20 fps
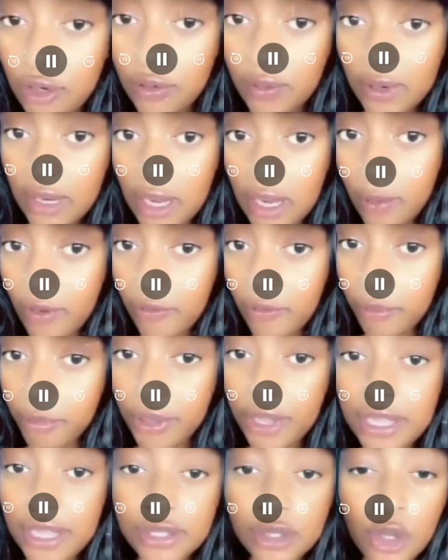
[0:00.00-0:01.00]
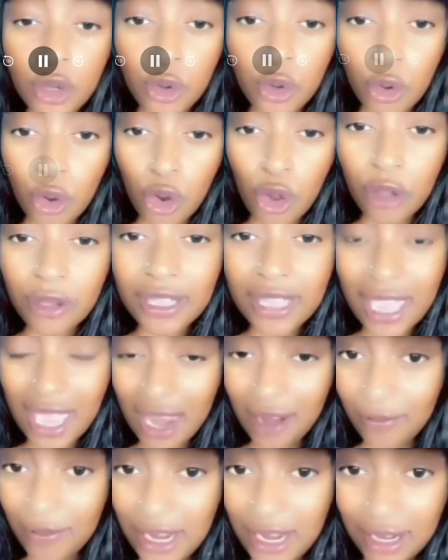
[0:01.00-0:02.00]
don't agree with boys not
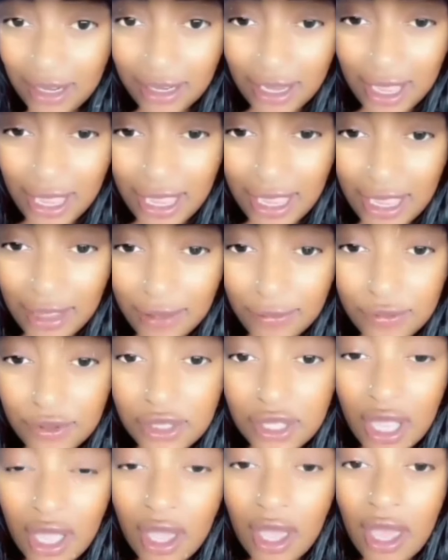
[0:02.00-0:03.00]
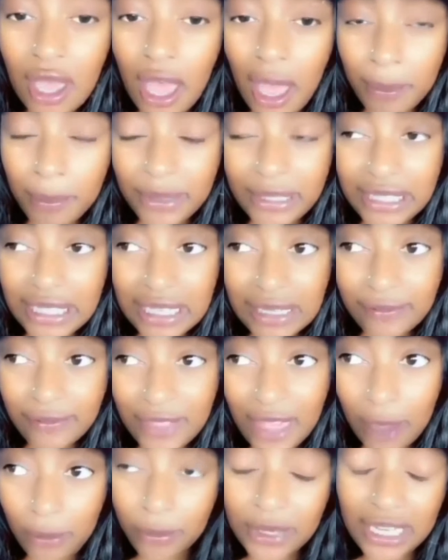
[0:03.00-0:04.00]
carrying knives. I
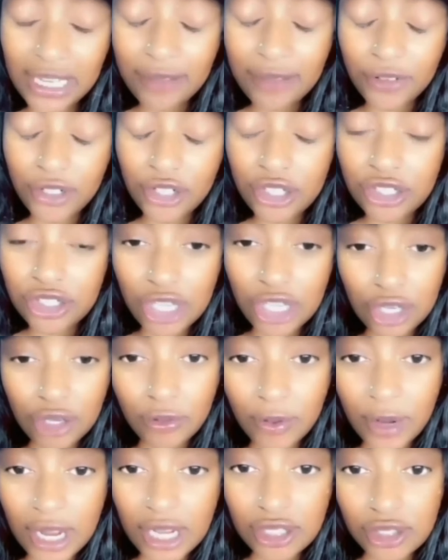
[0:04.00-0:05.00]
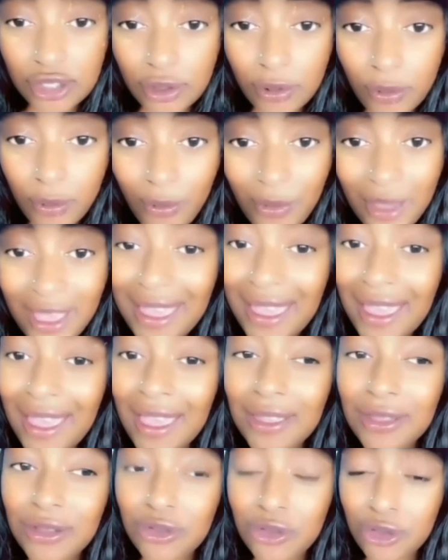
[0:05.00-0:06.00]
believe that we live in a generation
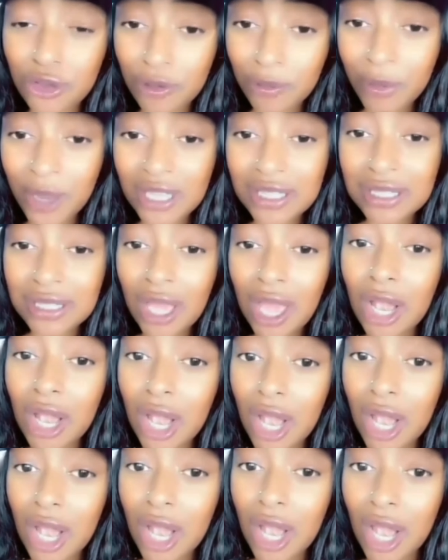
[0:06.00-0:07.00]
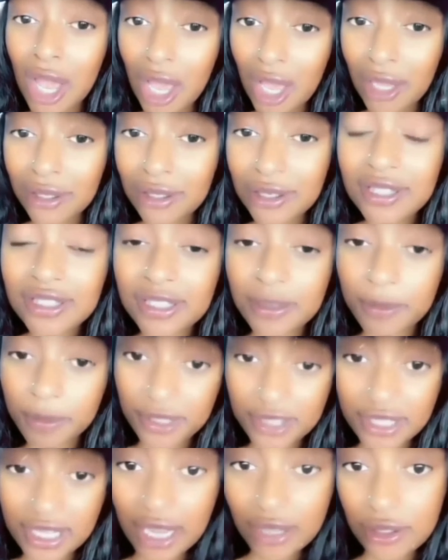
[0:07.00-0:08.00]
where you must learn to
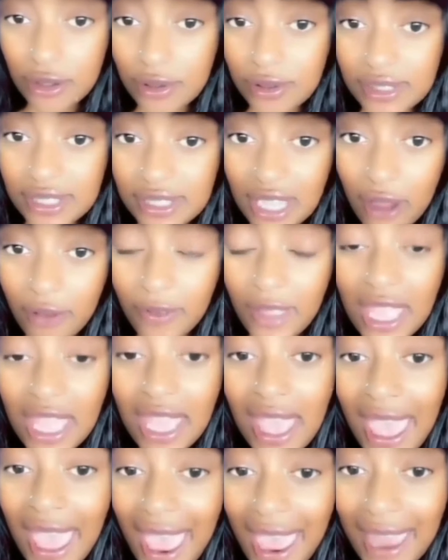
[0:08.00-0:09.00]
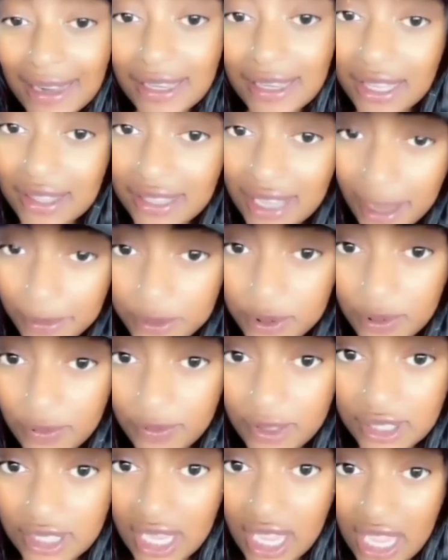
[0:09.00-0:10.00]
protect yourself and adapt
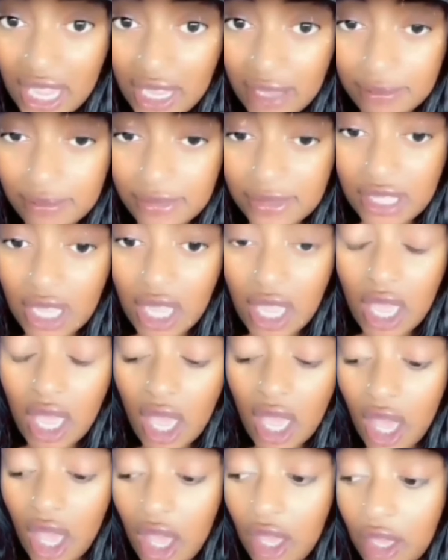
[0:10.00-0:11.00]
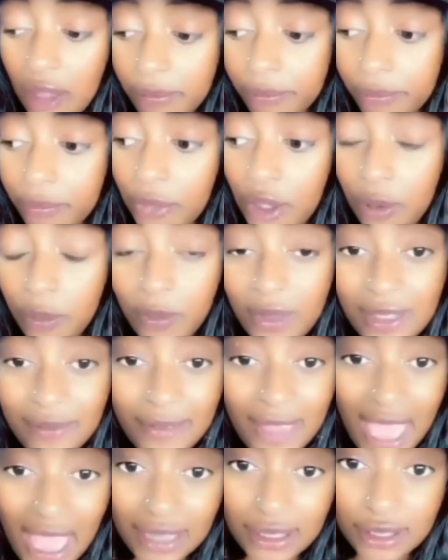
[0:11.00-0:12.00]
with the times.
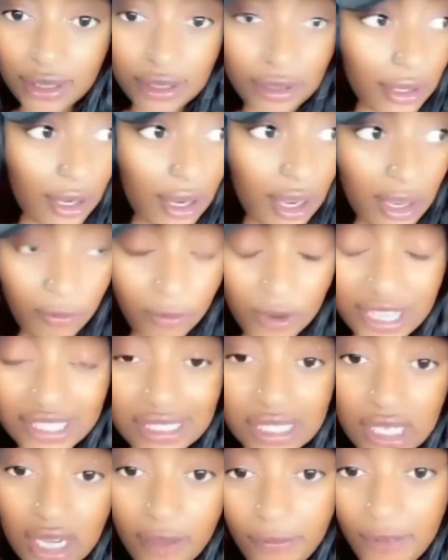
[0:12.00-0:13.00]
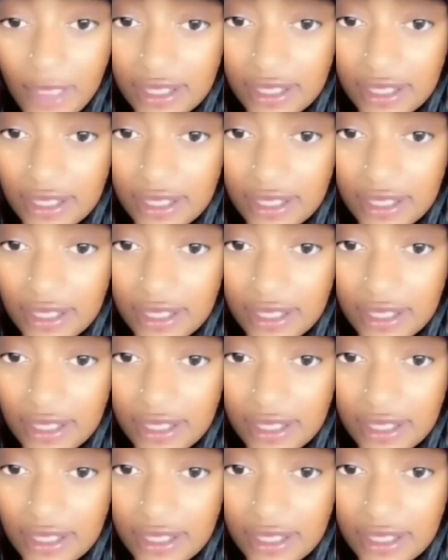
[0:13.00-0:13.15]
We've had recent